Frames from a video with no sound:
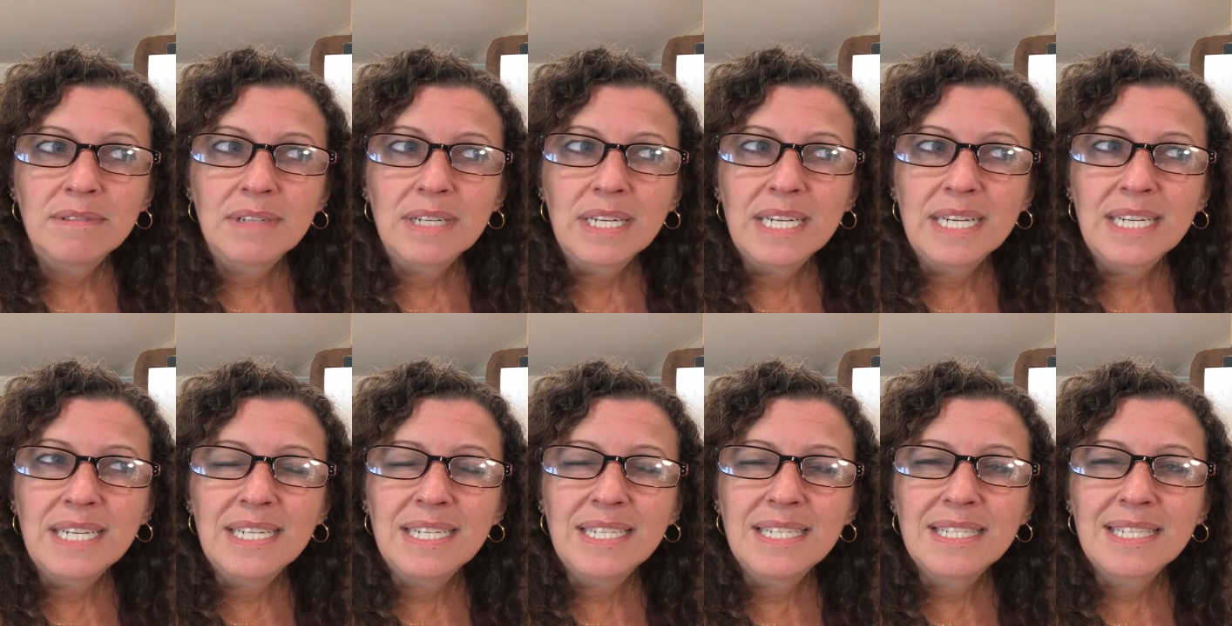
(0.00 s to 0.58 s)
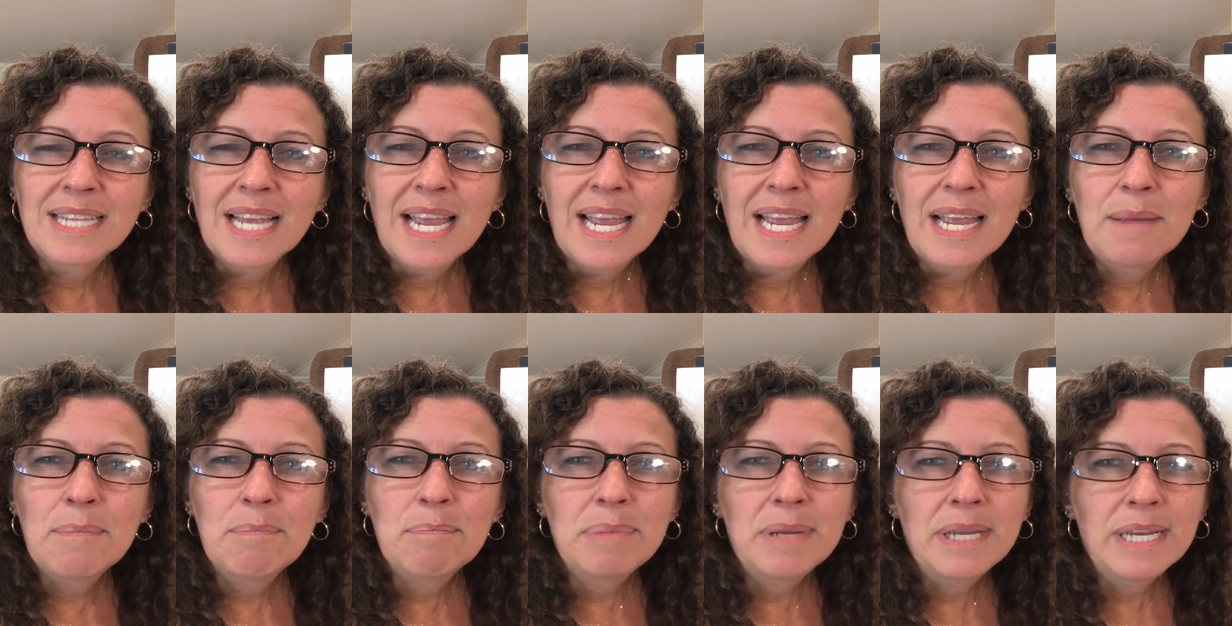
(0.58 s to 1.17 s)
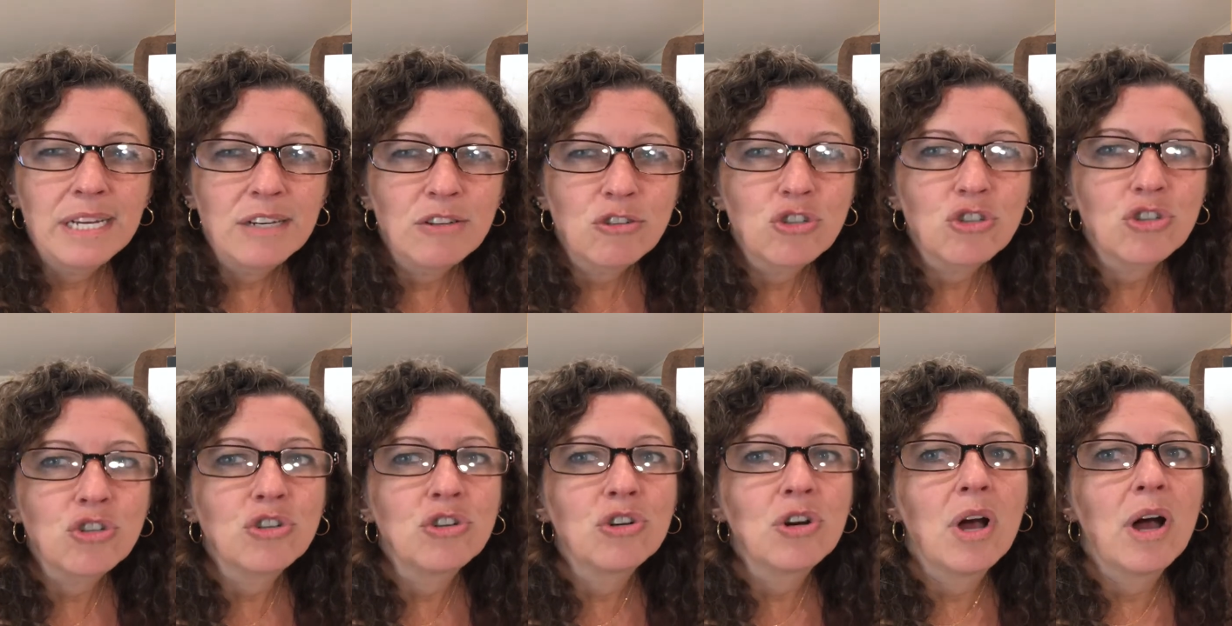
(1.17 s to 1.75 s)
is a
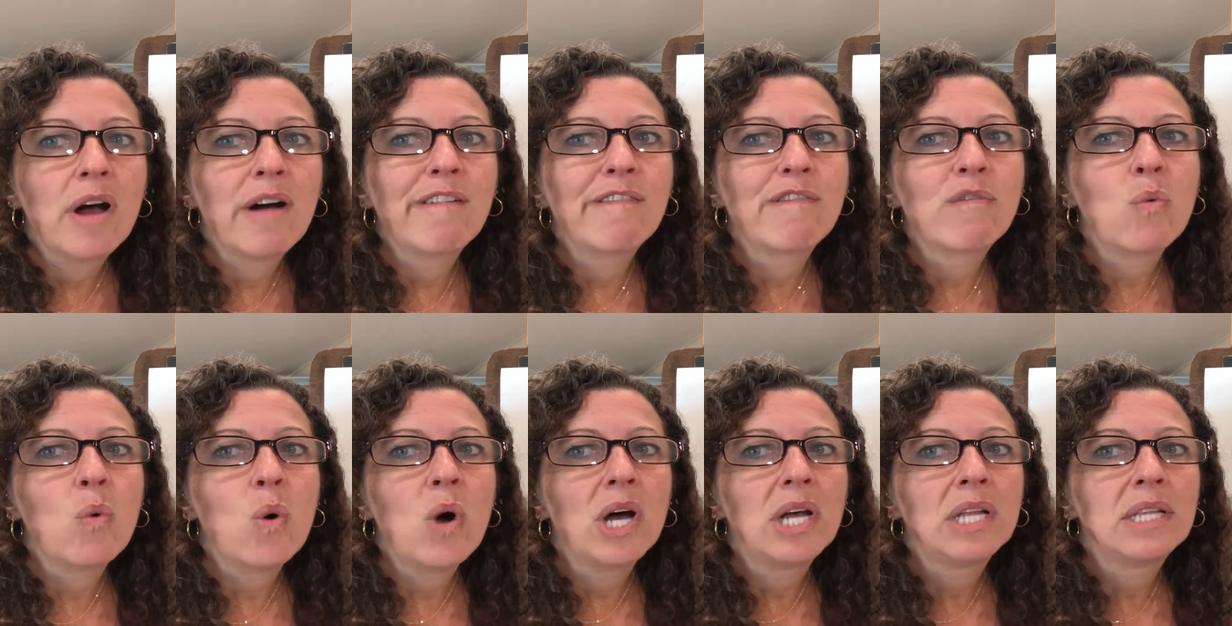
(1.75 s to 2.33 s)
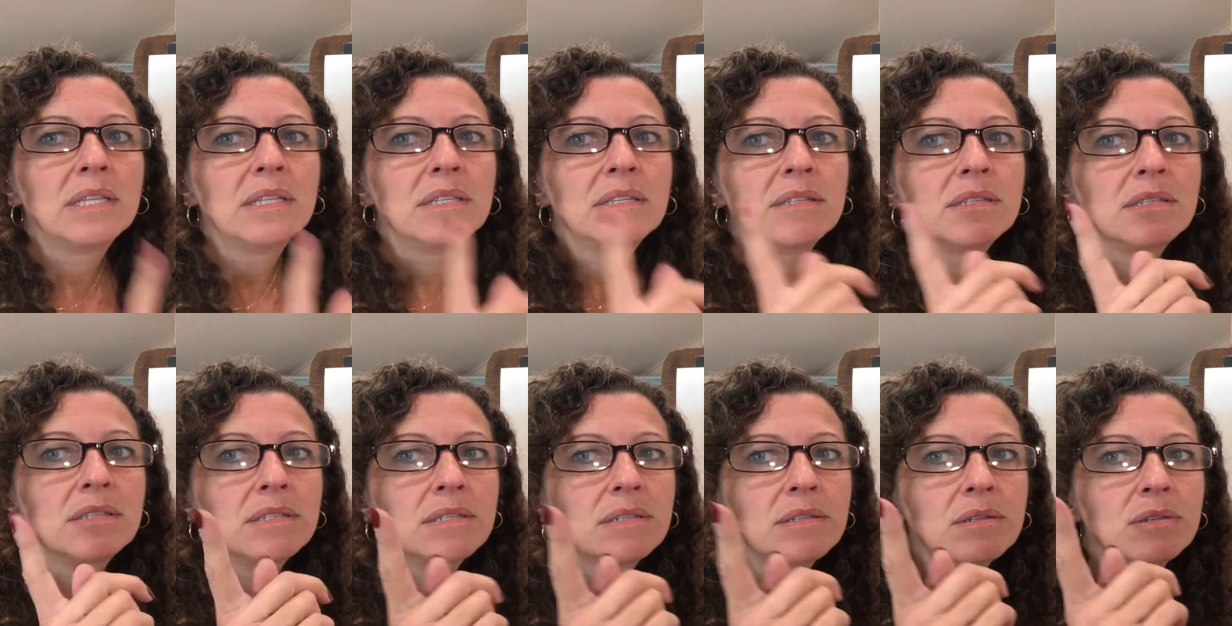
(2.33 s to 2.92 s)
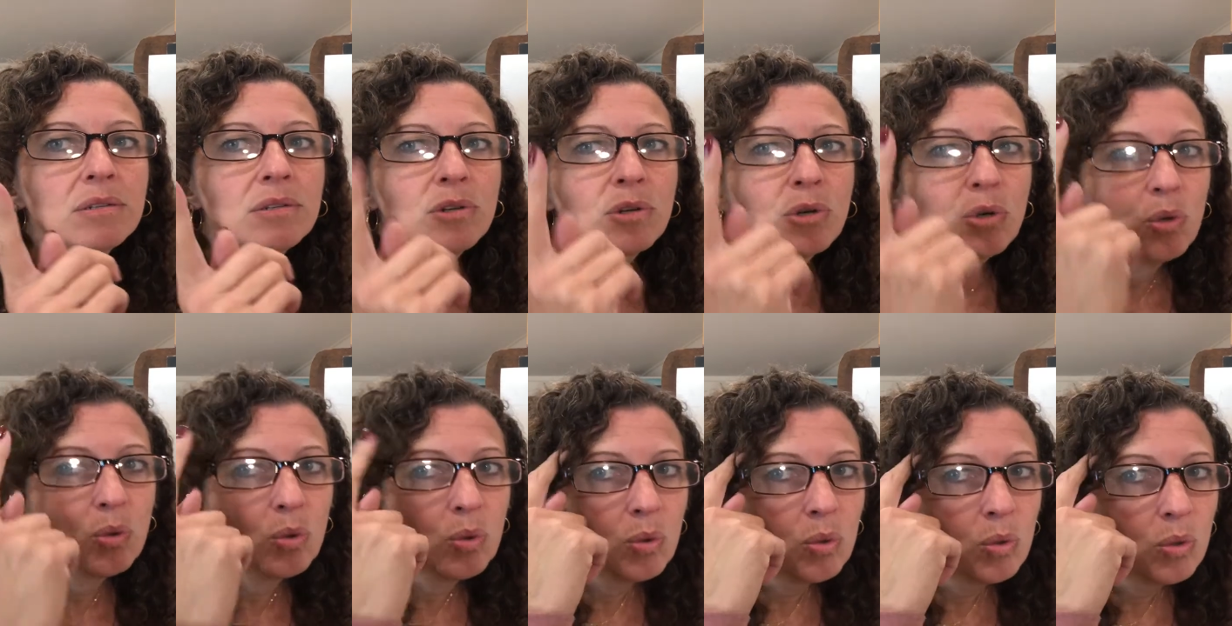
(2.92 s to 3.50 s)
picture of one's
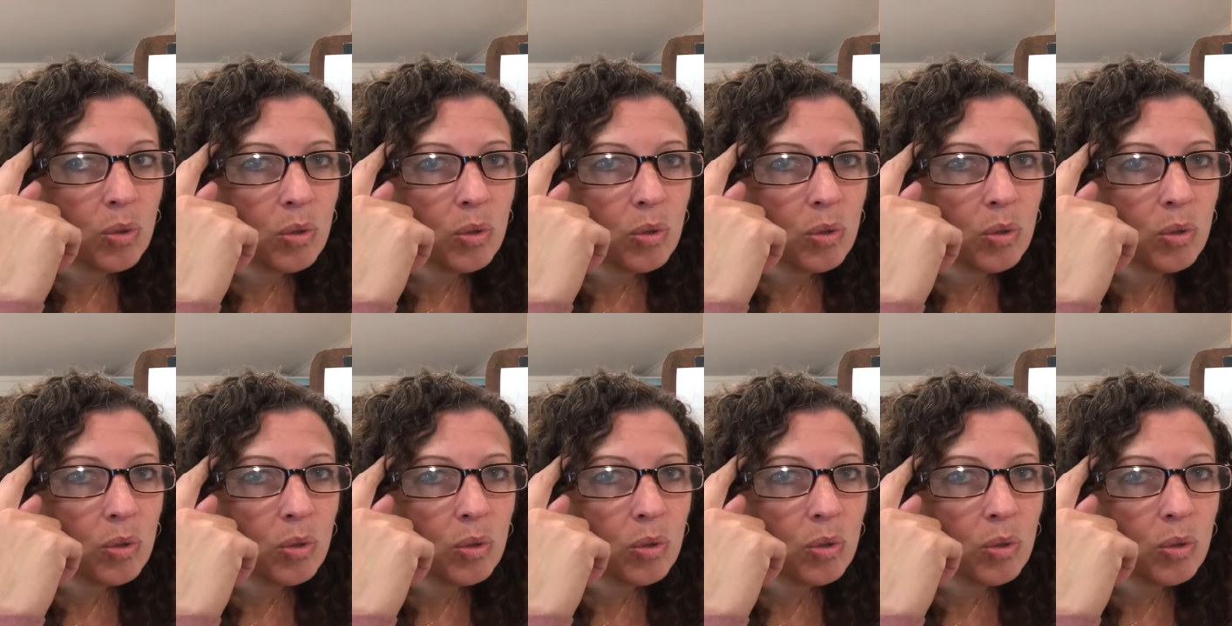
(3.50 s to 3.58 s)
who?